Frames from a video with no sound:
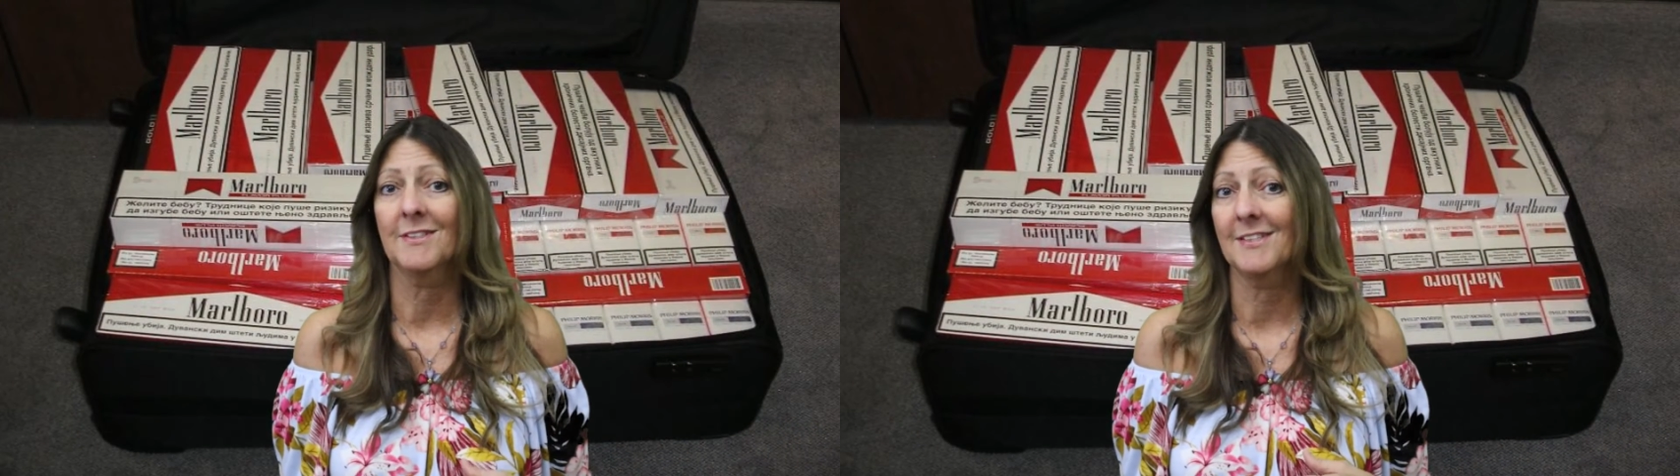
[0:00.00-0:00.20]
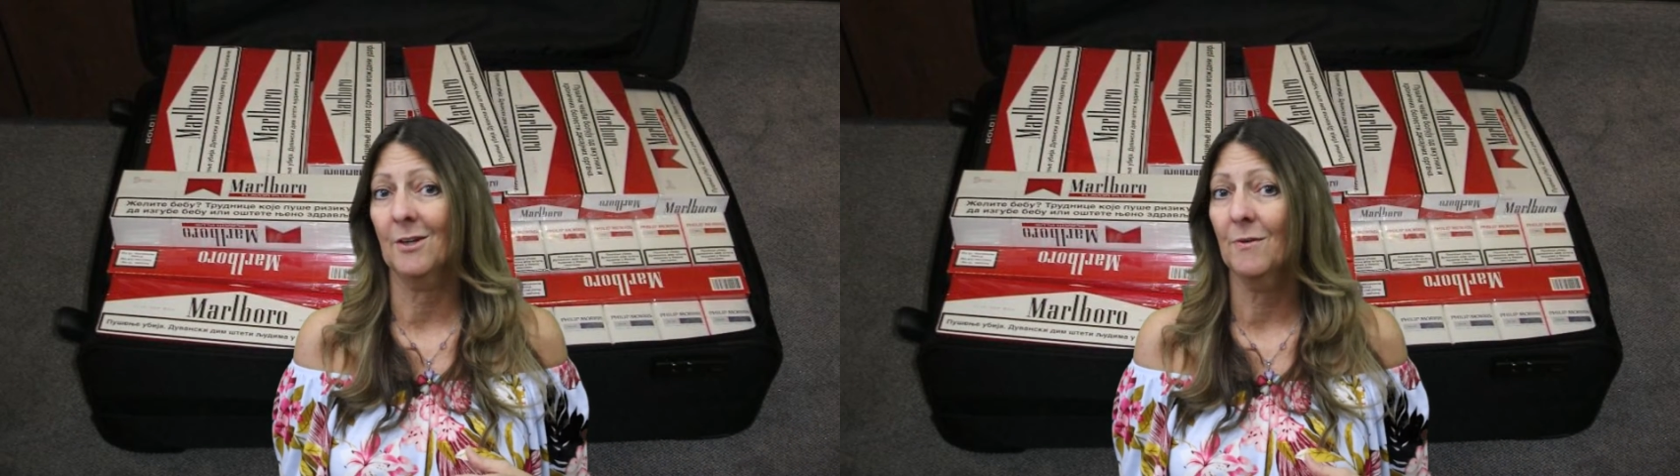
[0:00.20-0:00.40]

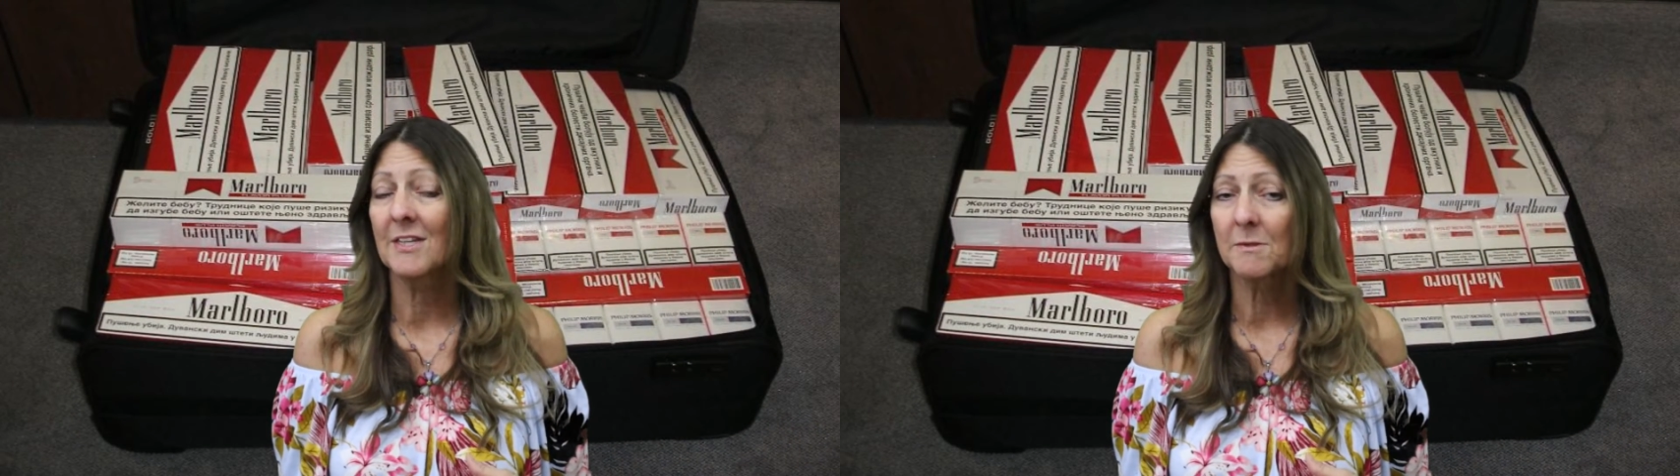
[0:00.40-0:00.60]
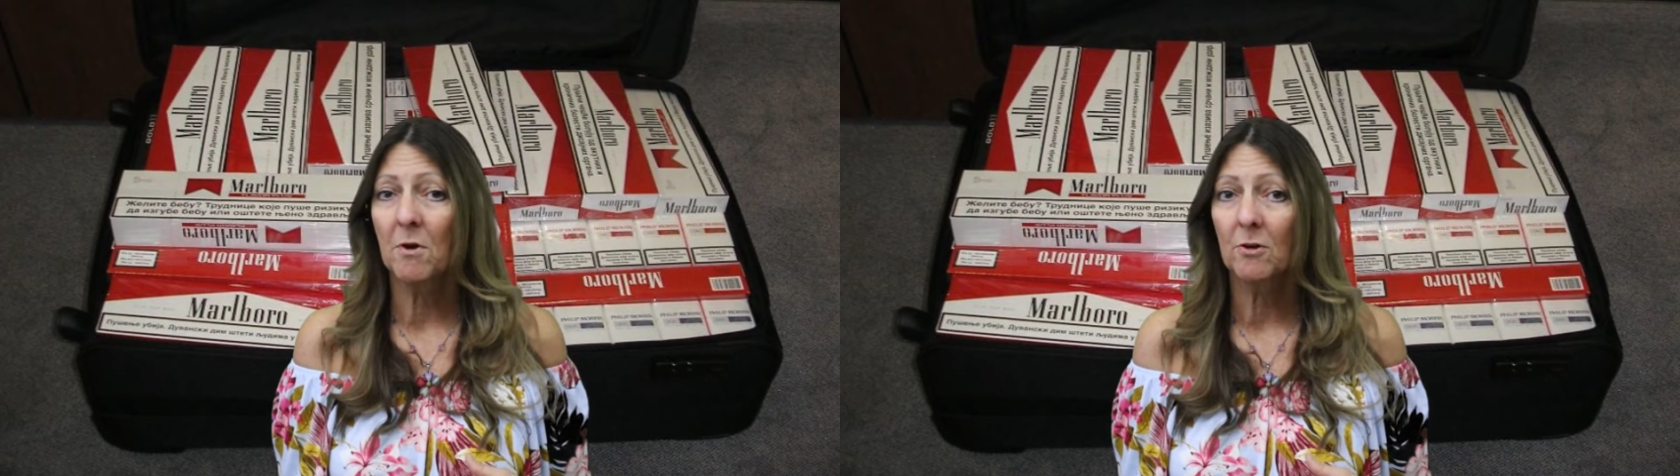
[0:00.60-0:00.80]

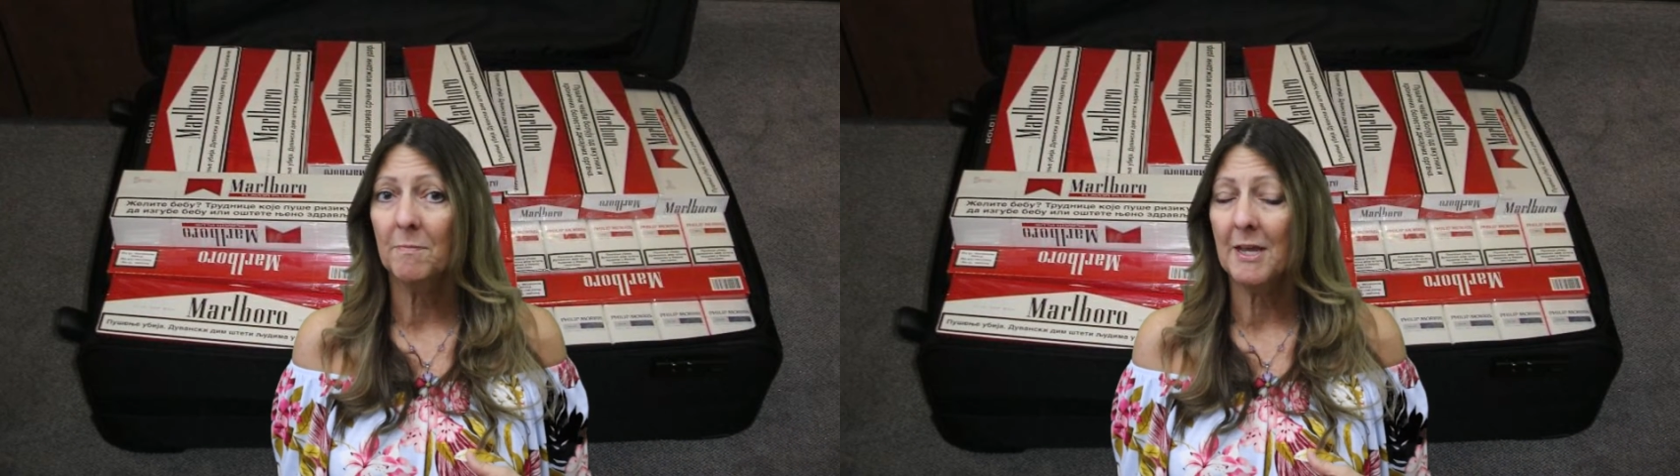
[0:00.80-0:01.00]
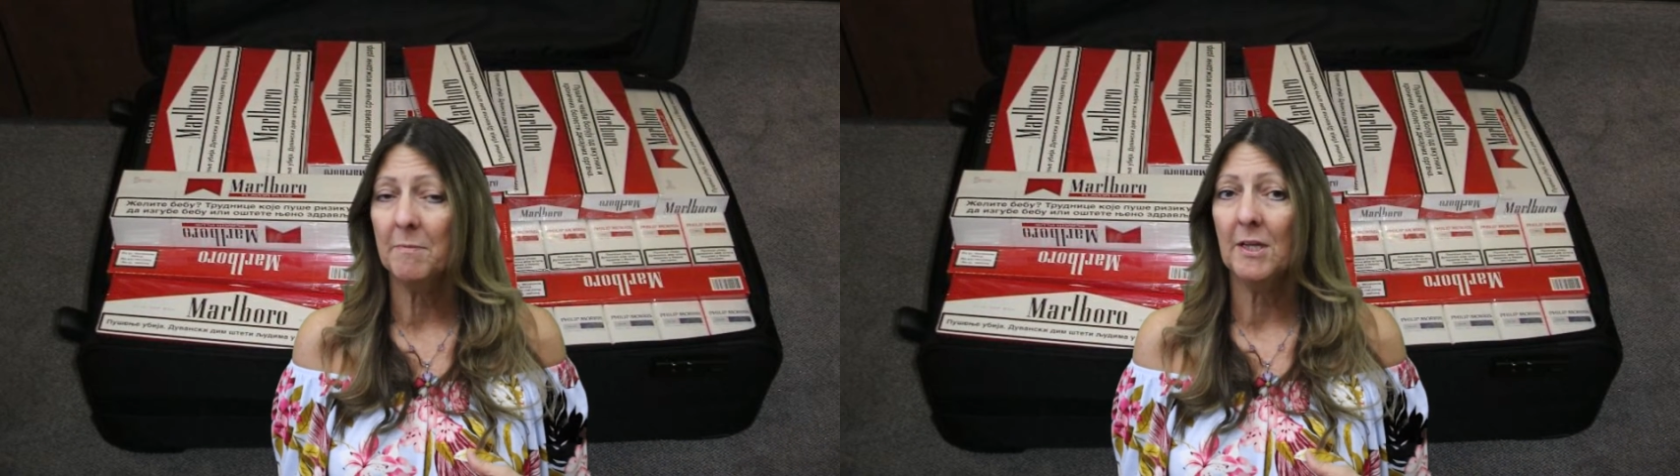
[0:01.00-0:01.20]
cigarette smoke
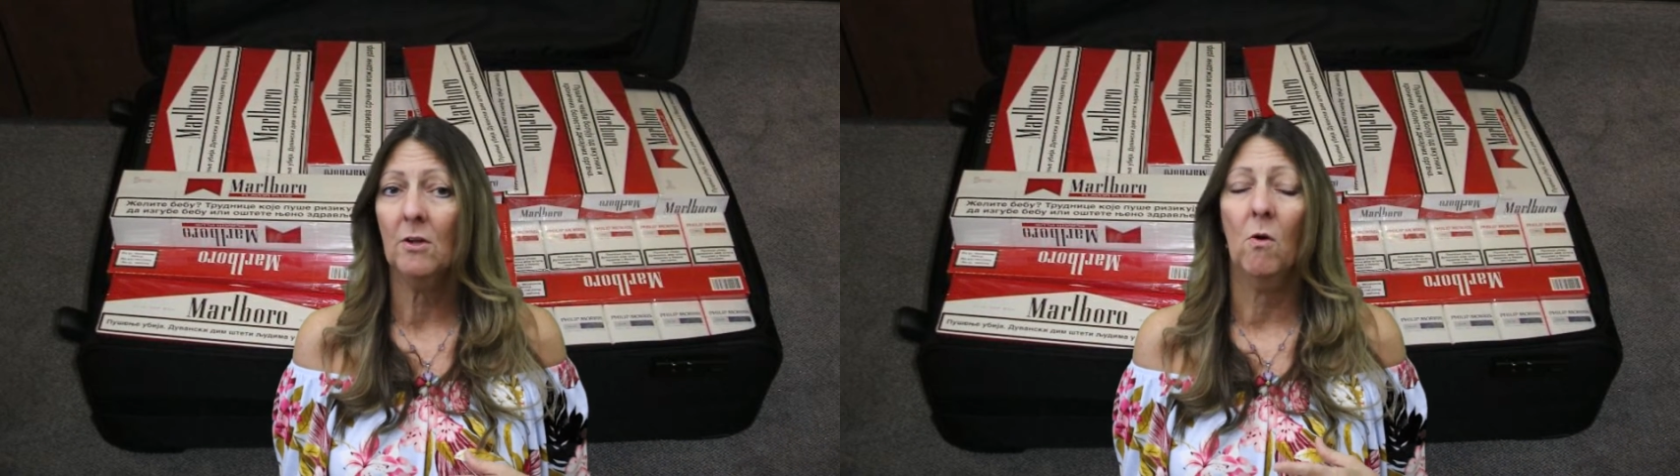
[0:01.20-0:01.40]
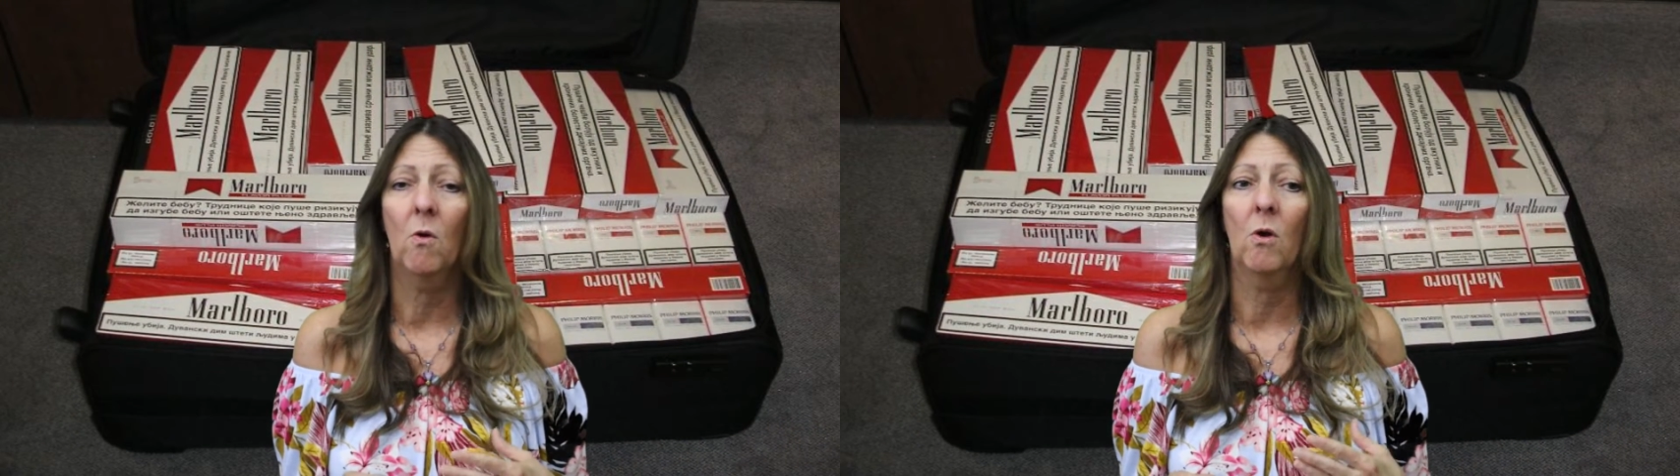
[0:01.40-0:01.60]
maybe,
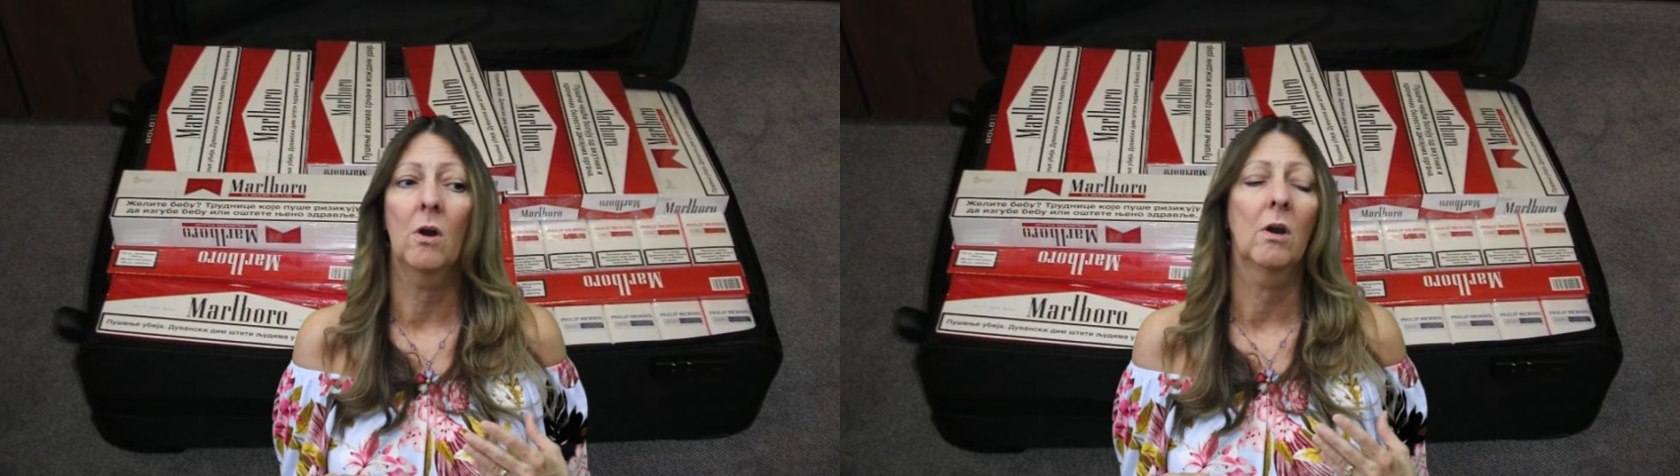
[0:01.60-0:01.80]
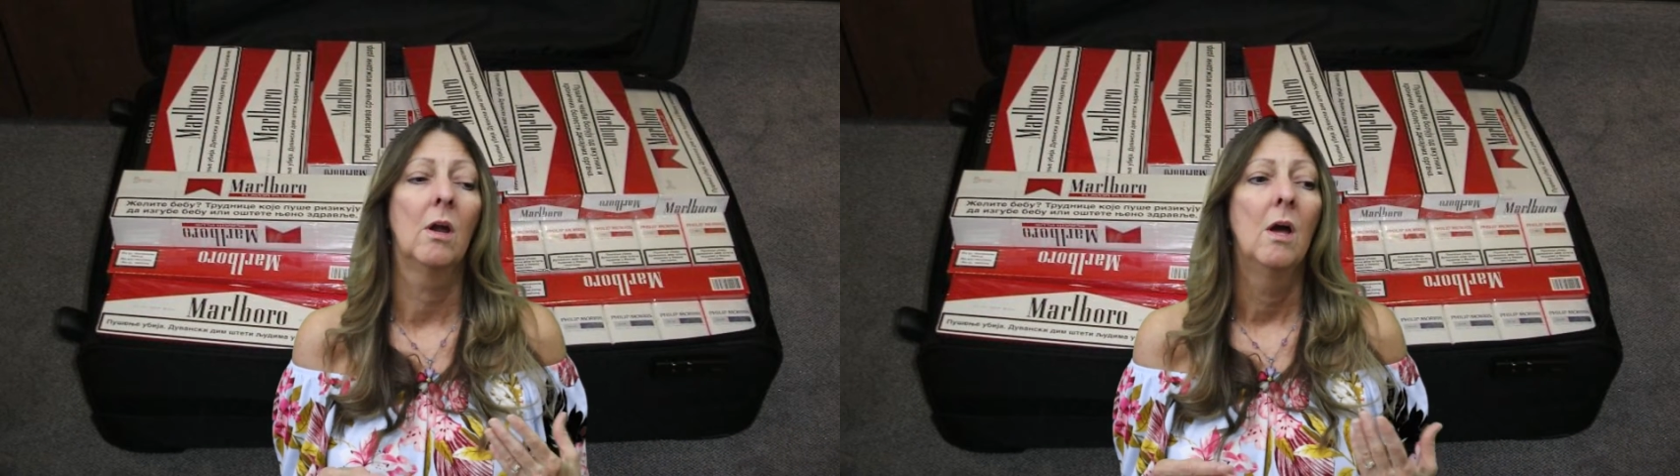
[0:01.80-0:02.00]

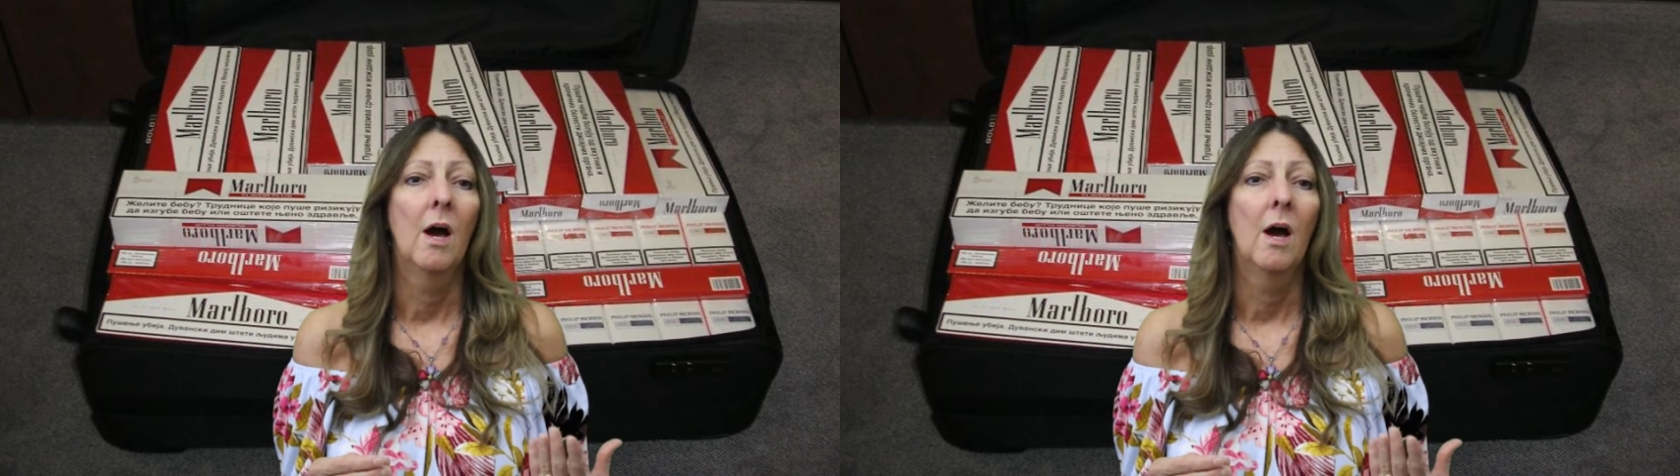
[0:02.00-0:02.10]
or